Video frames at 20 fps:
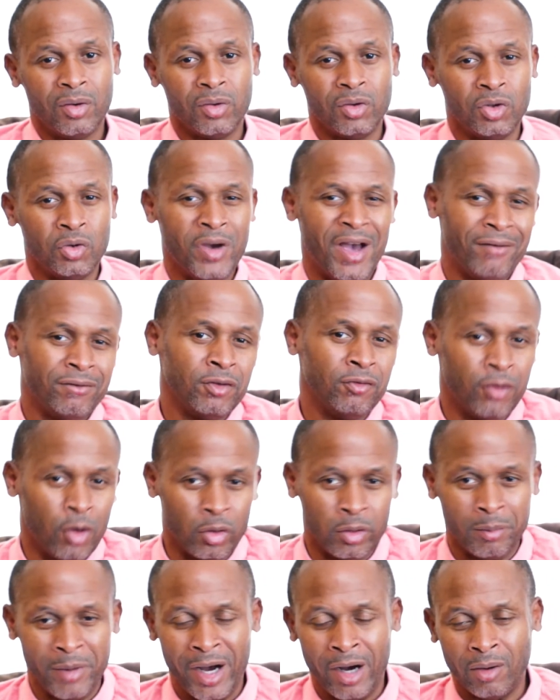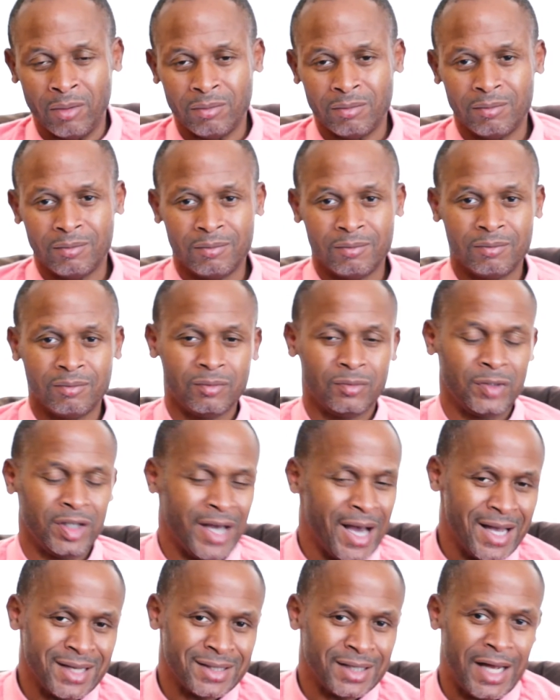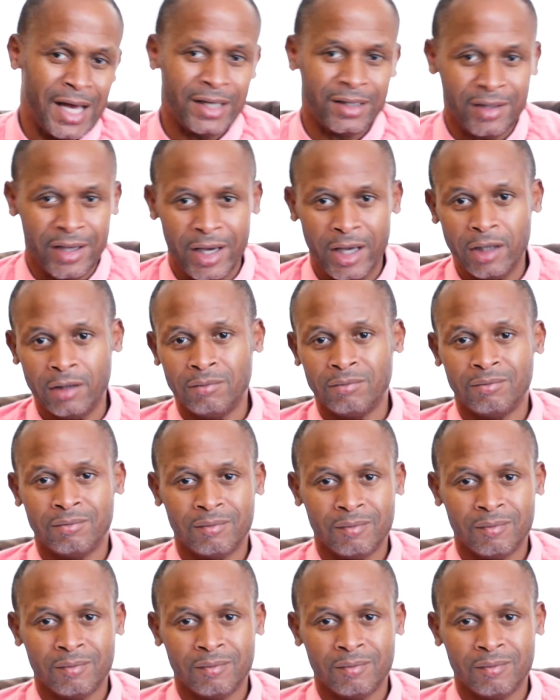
You have to vote them out. Guys are like that.